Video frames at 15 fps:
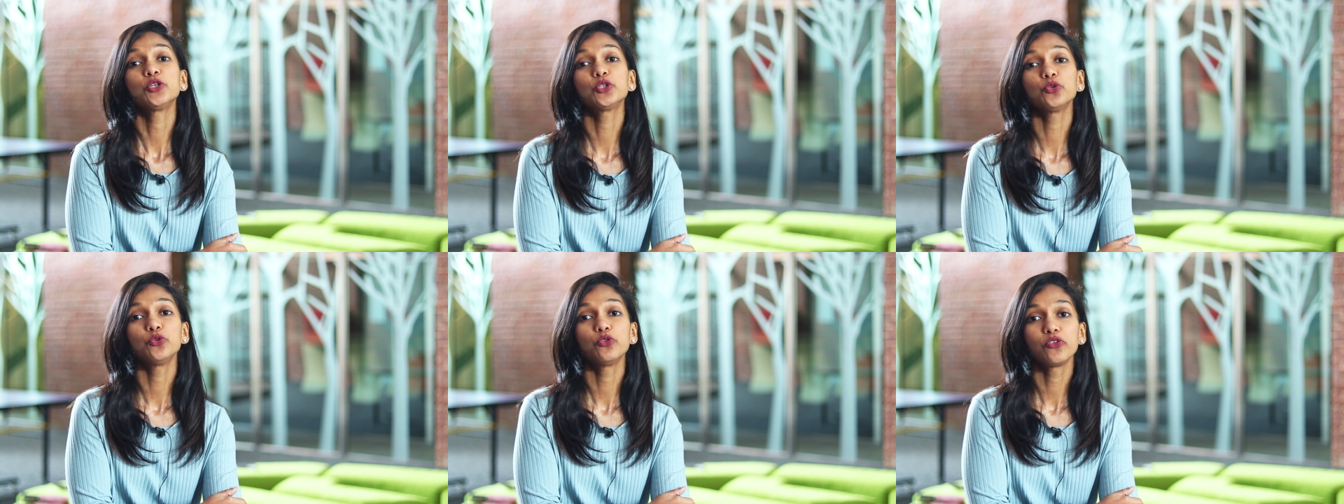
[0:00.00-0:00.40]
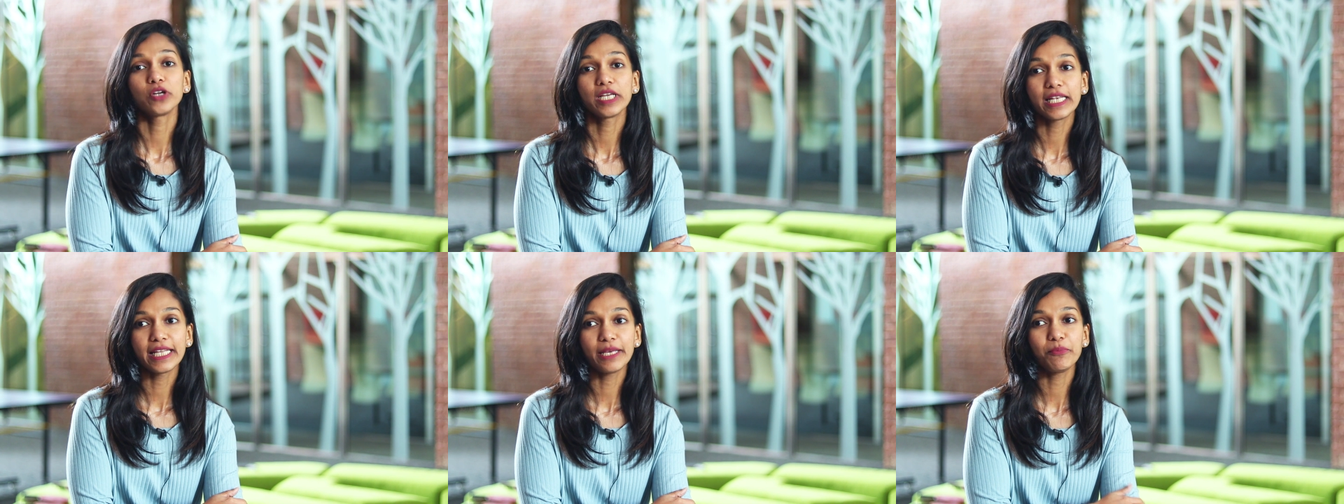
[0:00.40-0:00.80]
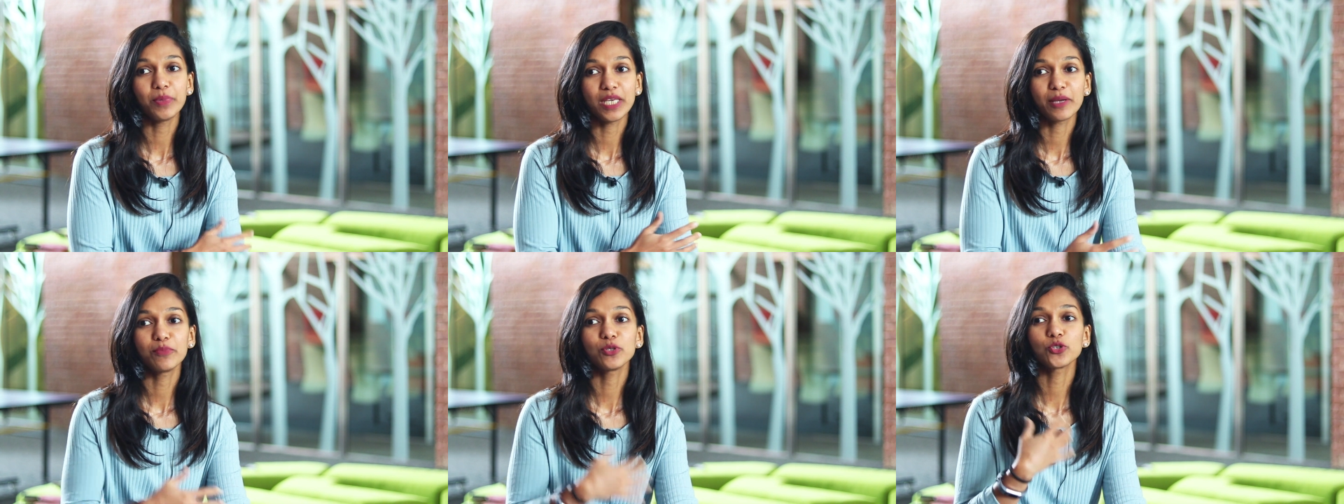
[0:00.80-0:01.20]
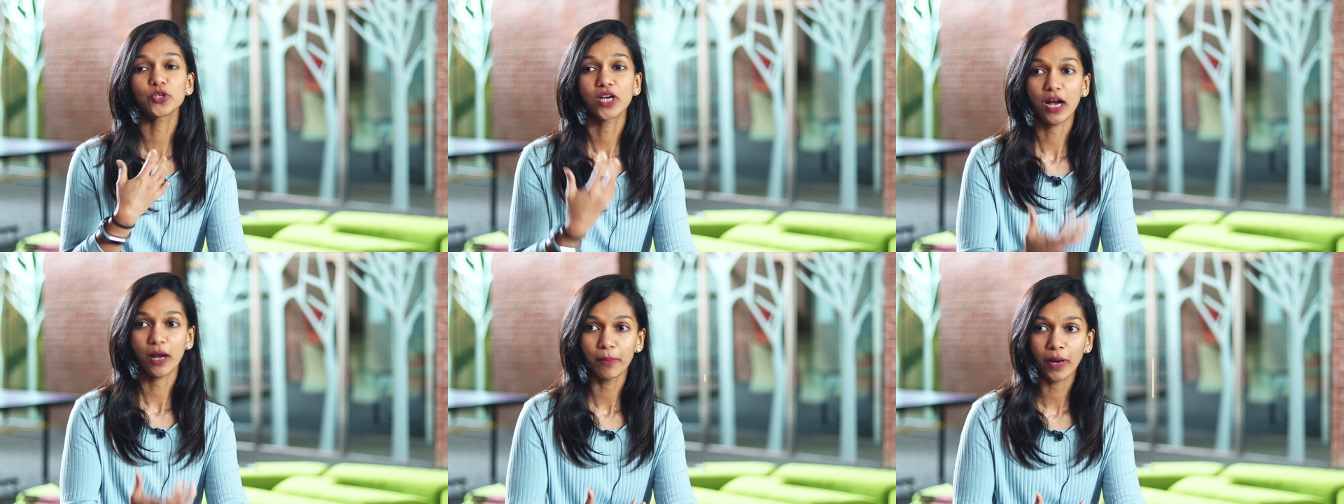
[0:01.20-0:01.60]
to really be able to
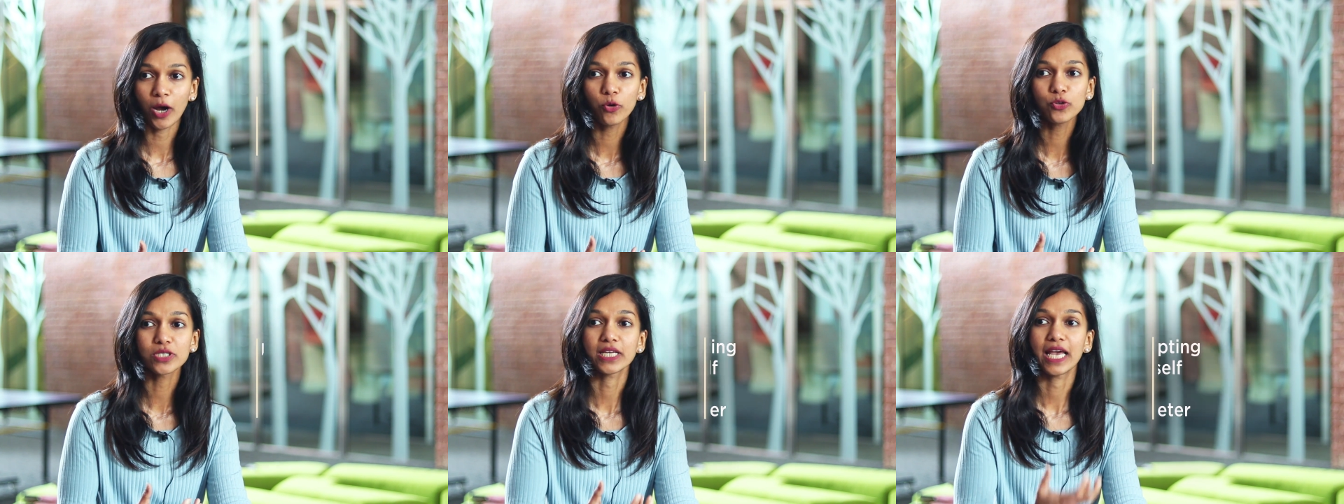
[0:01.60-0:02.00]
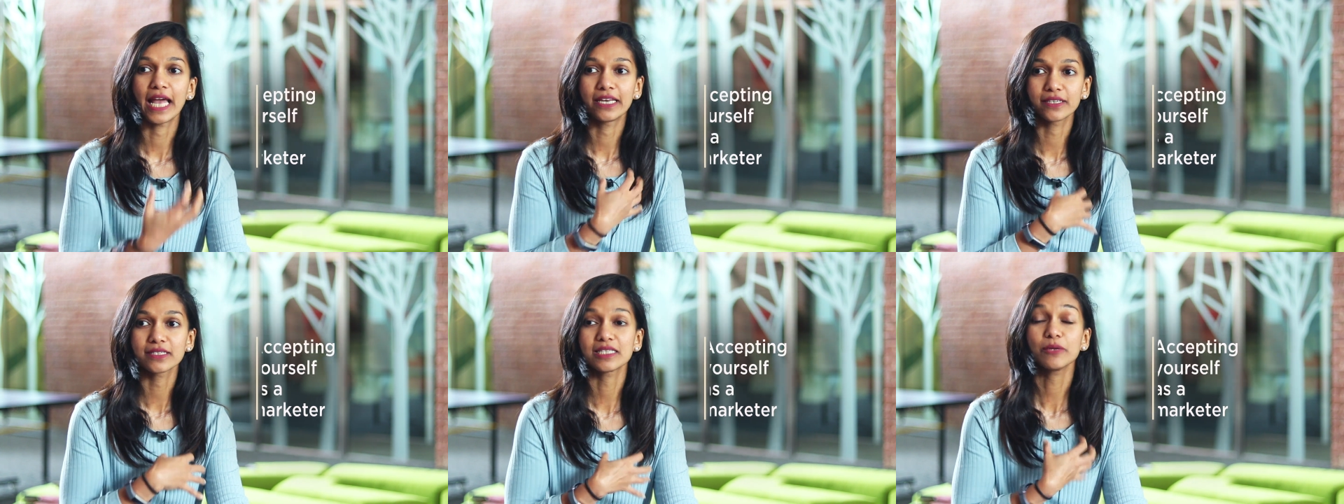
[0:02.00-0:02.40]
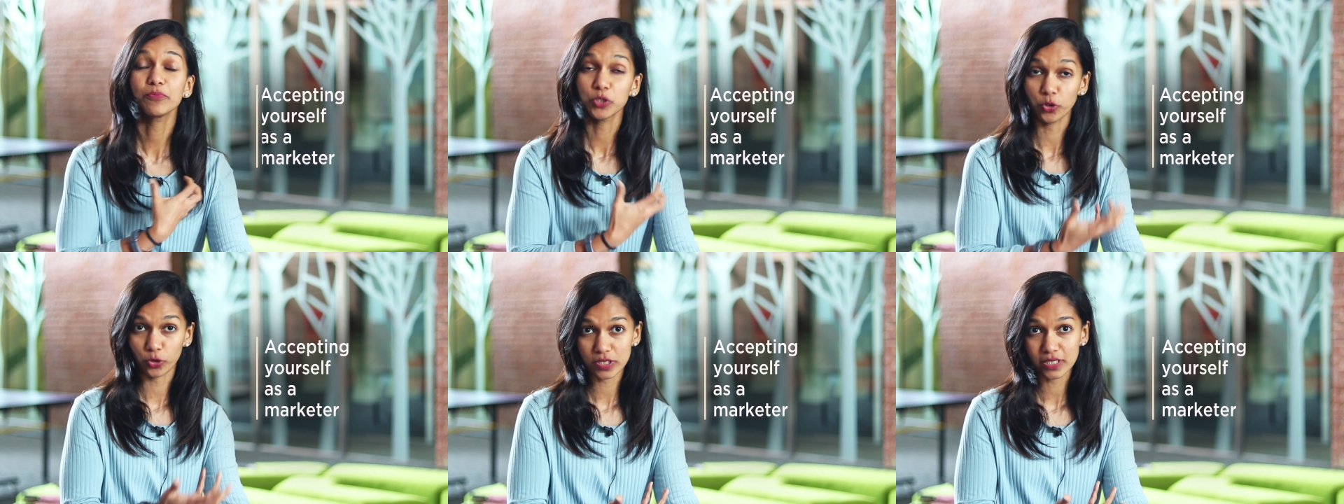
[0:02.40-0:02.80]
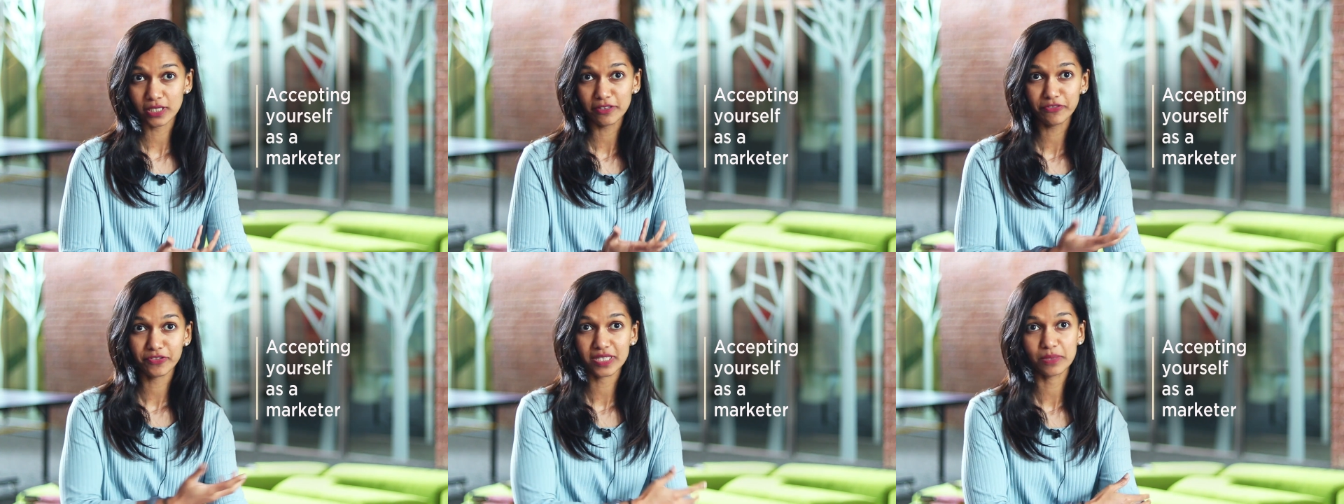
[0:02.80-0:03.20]
come out and accept
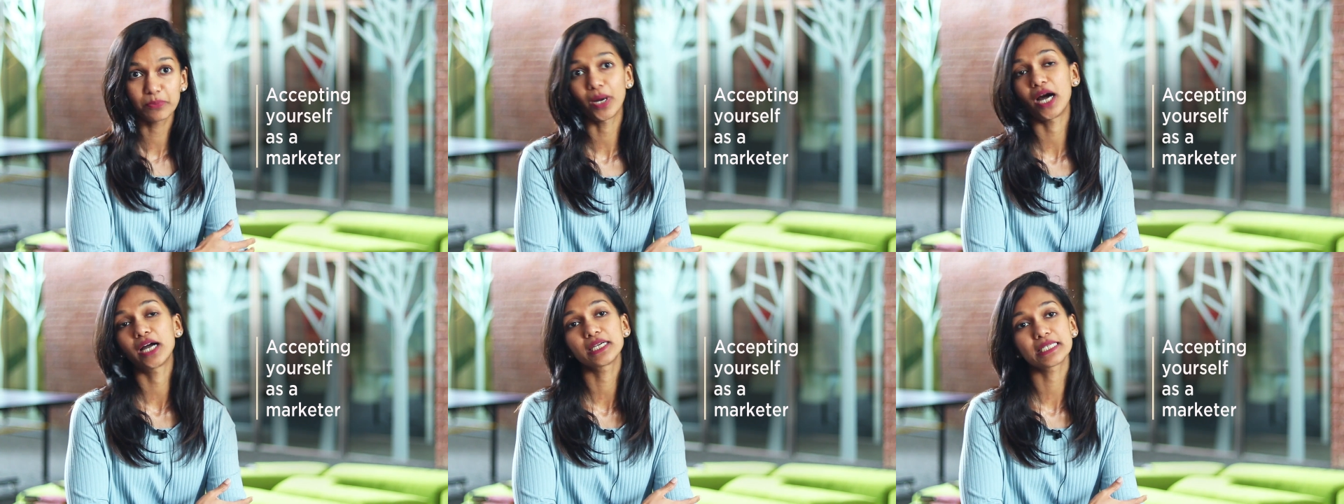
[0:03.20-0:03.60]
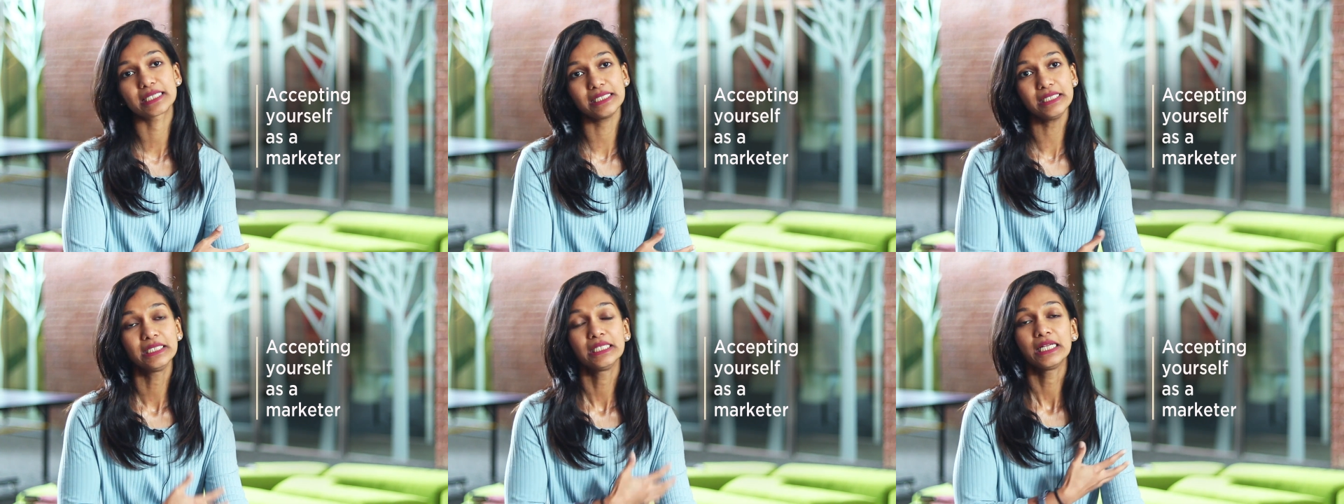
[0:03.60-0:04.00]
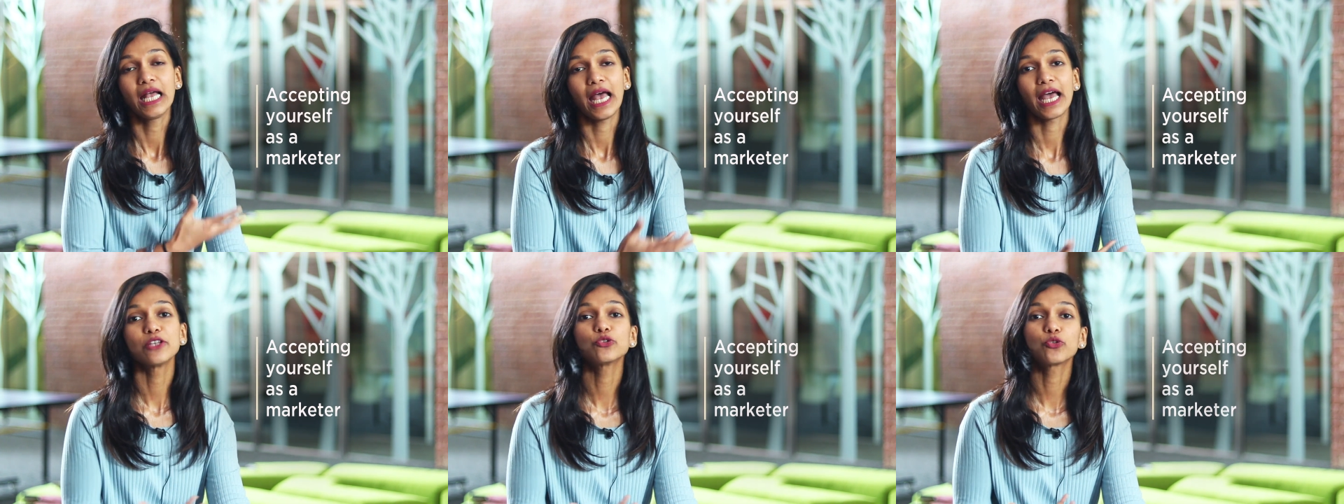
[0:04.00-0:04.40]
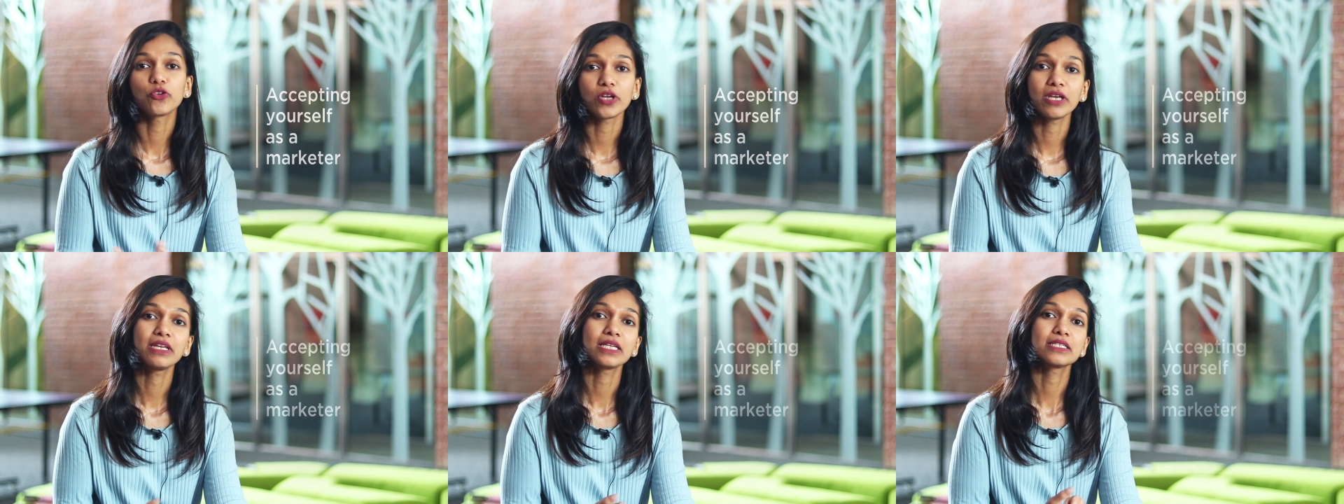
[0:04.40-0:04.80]
yourself as a marketer and to
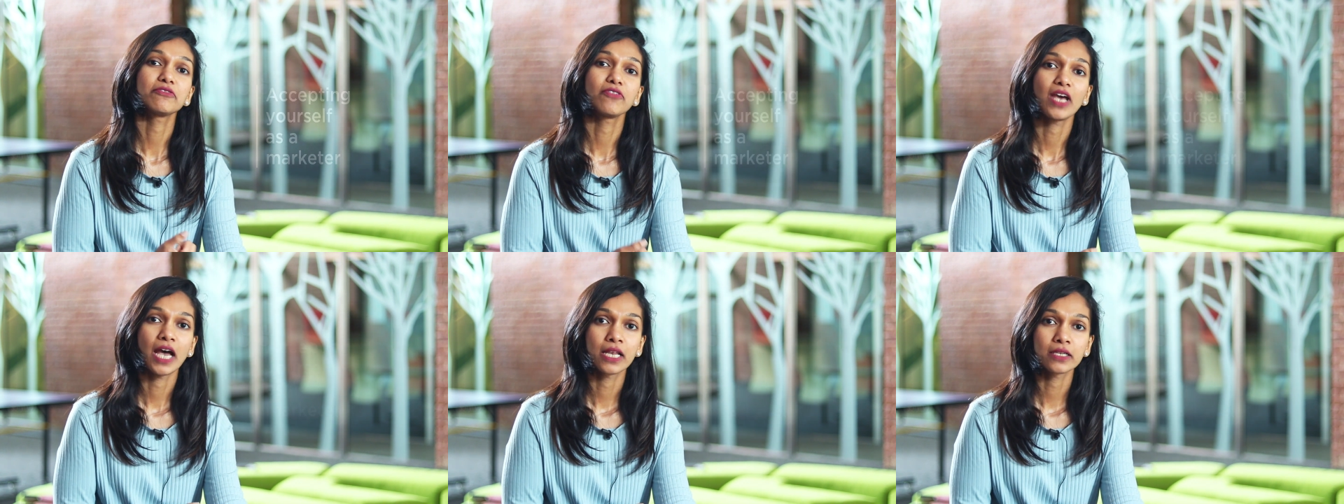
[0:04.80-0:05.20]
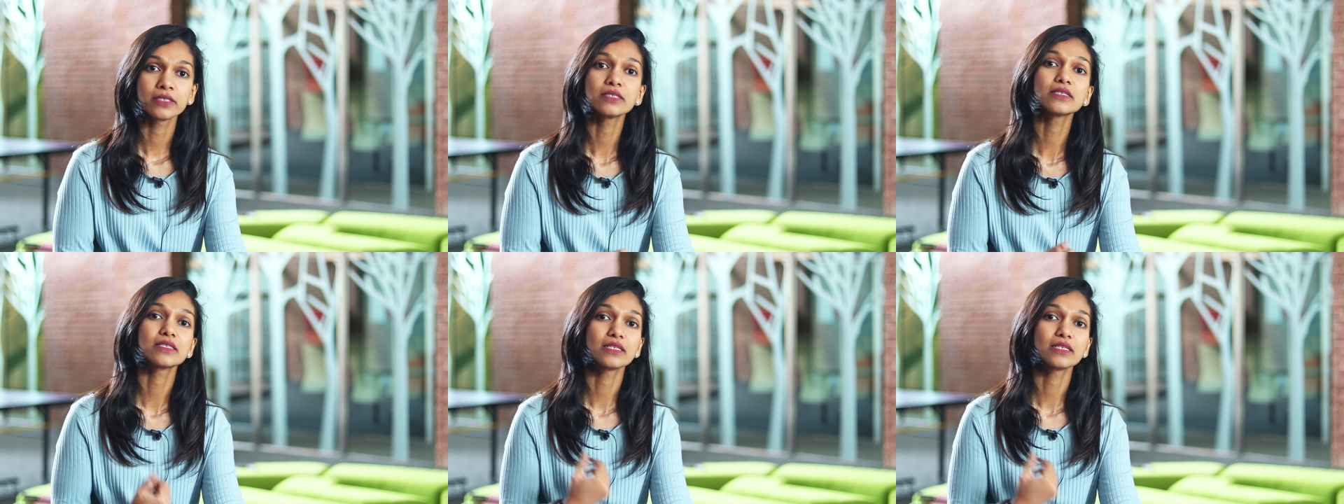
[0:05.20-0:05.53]
create awareness